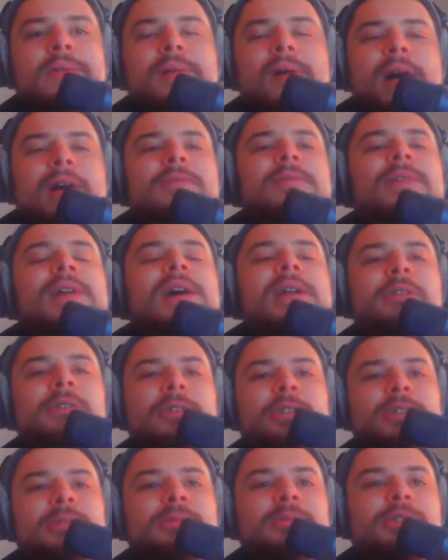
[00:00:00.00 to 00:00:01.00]
I haven't had a
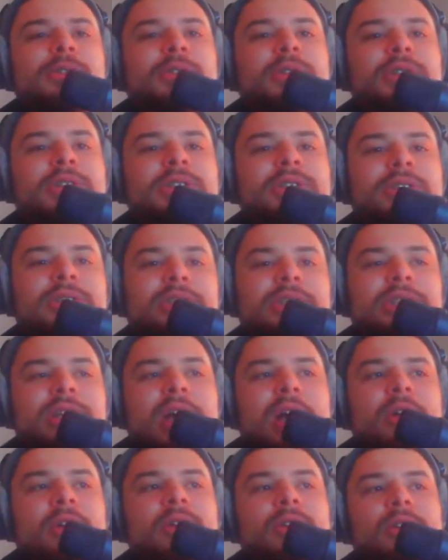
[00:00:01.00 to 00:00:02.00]
Christmas tree since
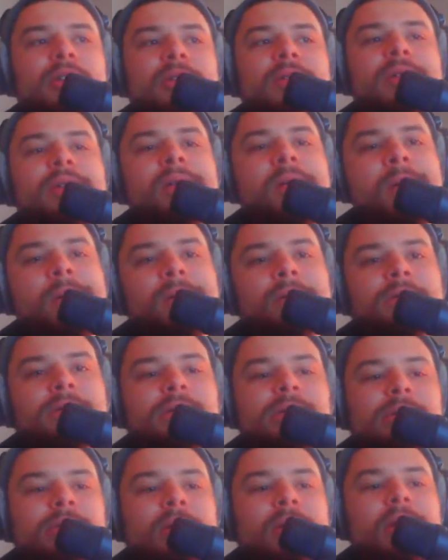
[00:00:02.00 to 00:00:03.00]
childhood.
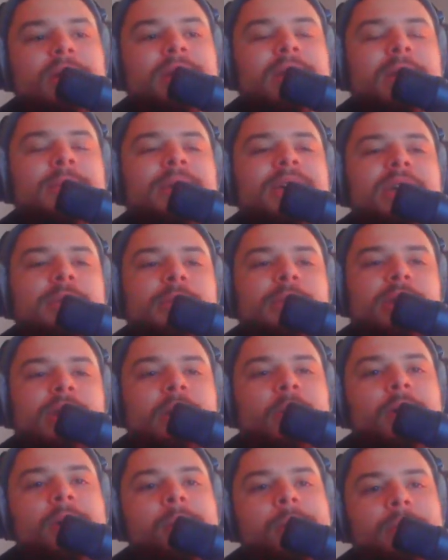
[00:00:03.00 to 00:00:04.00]
I think I'm going to keep it that
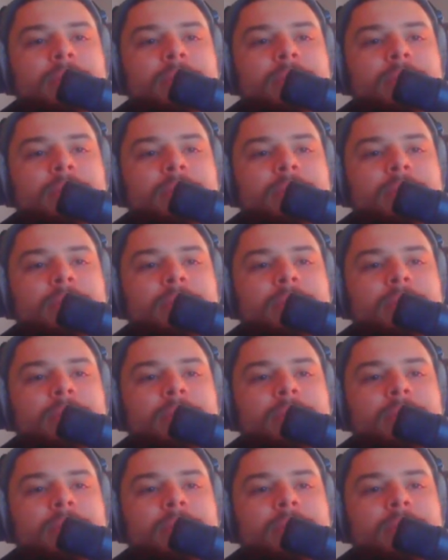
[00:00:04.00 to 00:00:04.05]
way.